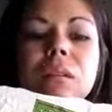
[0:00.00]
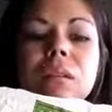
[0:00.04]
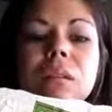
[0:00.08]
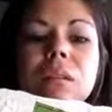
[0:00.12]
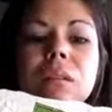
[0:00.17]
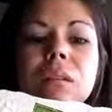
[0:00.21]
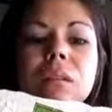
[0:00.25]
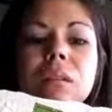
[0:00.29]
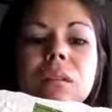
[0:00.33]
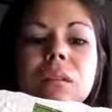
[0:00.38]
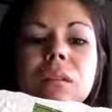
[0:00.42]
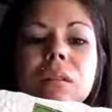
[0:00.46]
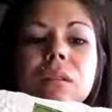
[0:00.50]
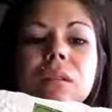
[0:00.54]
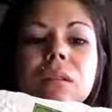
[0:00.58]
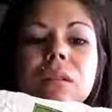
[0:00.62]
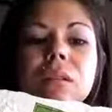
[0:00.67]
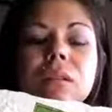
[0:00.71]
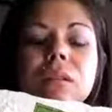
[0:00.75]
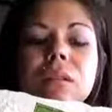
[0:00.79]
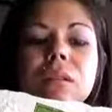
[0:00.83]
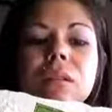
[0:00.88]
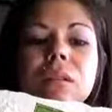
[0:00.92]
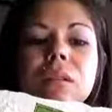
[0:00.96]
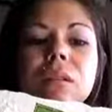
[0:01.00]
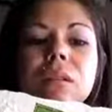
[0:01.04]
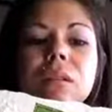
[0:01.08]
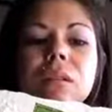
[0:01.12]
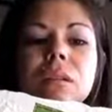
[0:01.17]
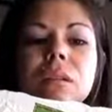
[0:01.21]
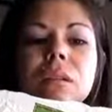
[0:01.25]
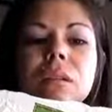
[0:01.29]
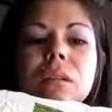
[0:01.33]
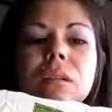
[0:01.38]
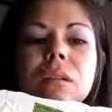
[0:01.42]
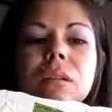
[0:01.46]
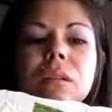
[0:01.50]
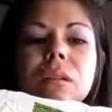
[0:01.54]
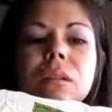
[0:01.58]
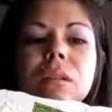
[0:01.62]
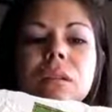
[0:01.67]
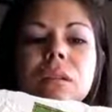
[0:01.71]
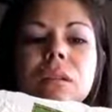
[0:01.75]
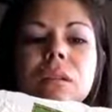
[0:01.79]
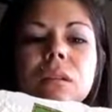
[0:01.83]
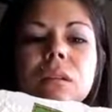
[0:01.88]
Nothing is said.